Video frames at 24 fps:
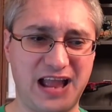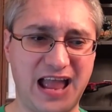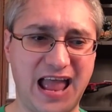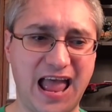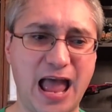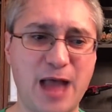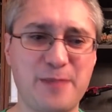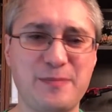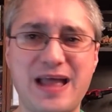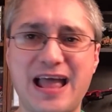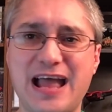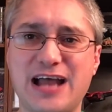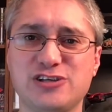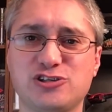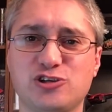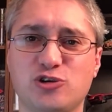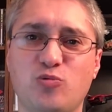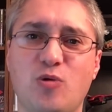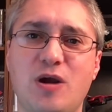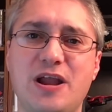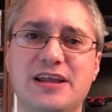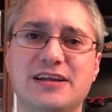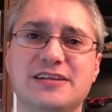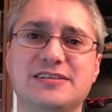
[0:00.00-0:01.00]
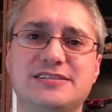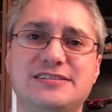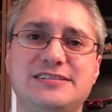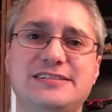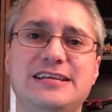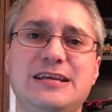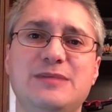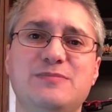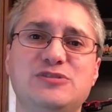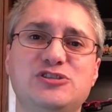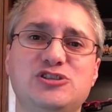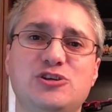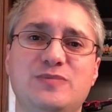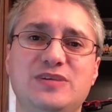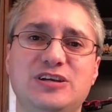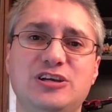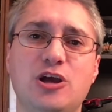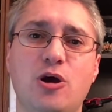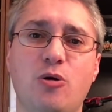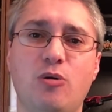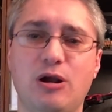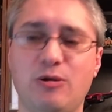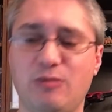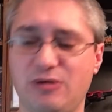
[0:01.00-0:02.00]
haphazard way it seems to be
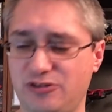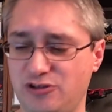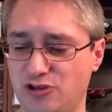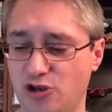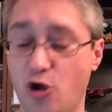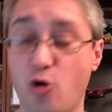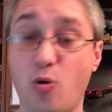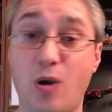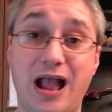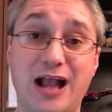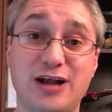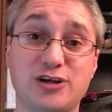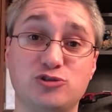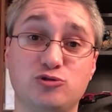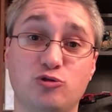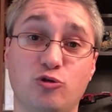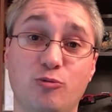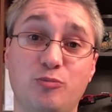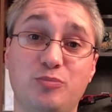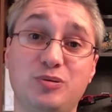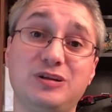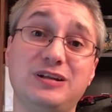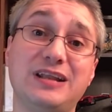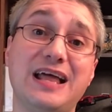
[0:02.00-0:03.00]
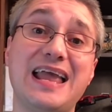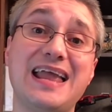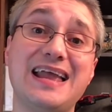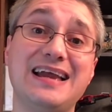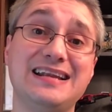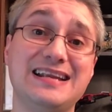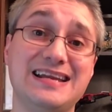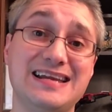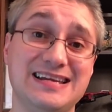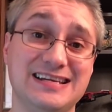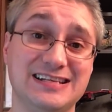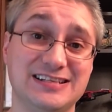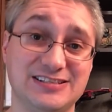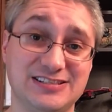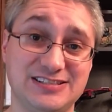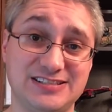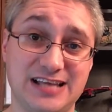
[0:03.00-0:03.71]
going with no actual plan in